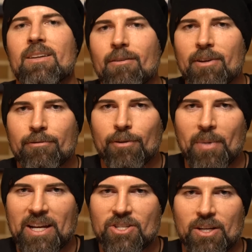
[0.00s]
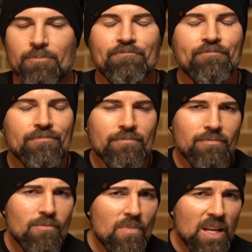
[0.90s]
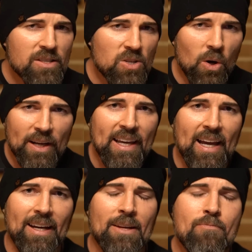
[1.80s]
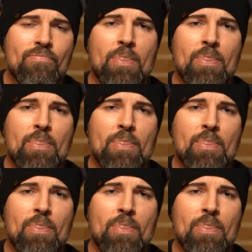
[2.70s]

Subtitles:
of inflammation. So again,